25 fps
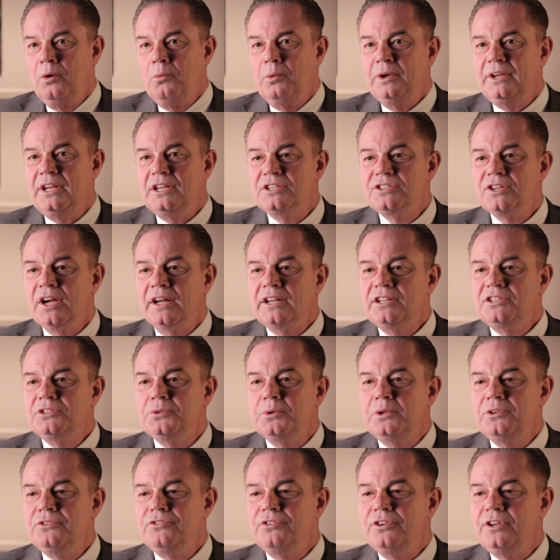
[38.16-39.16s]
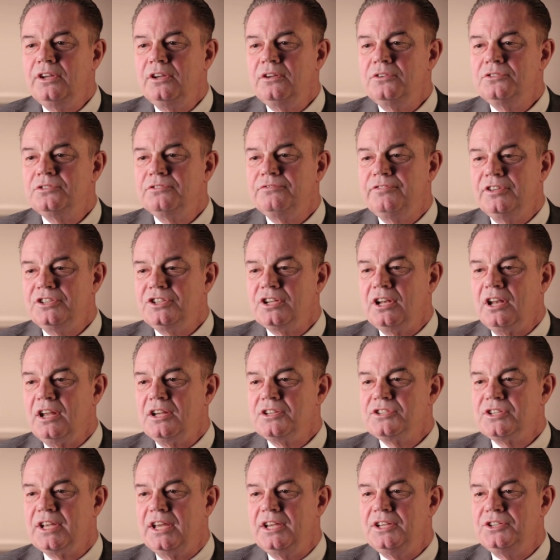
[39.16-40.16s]
We decided to introduce
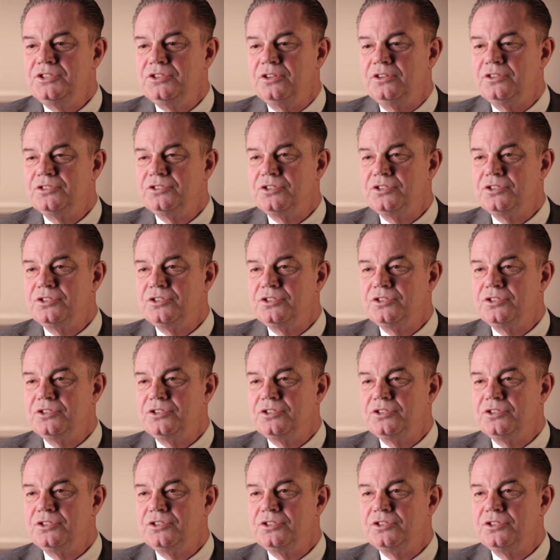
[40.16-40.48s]
visualisation